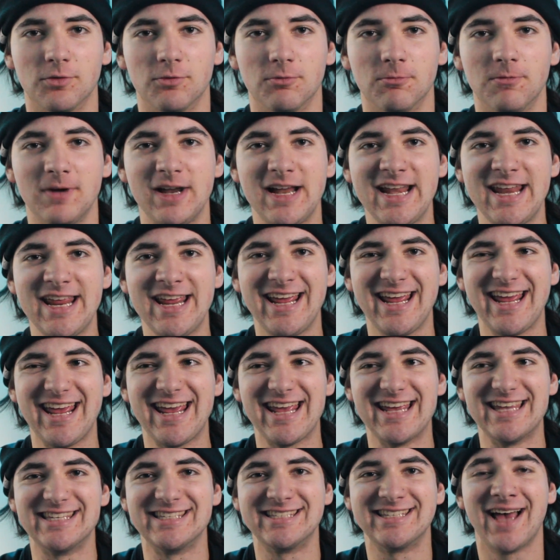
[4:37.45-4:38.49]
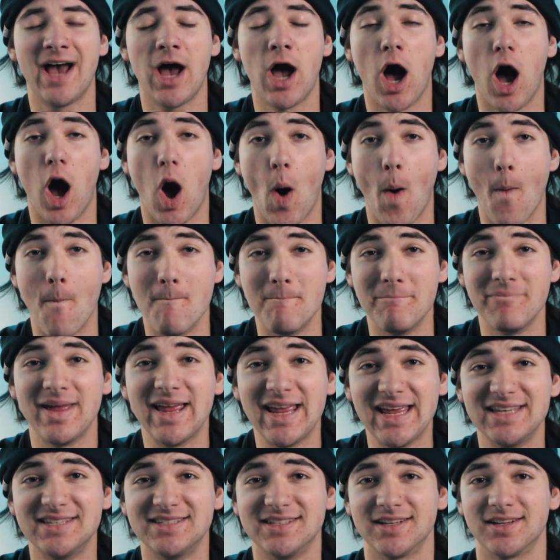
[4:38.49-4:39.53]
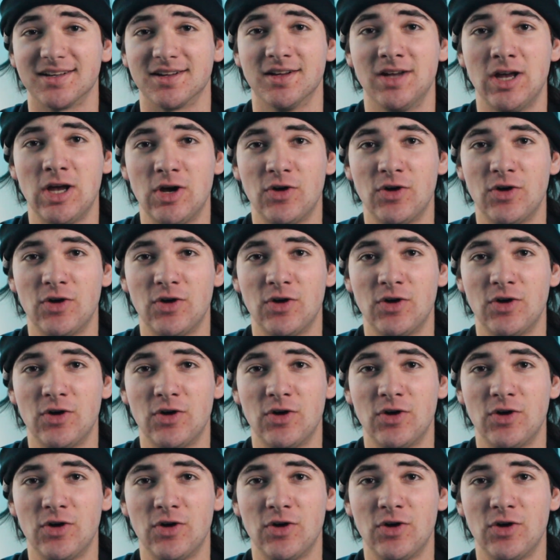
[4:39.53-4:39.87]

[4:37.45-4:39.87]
Reading is amazing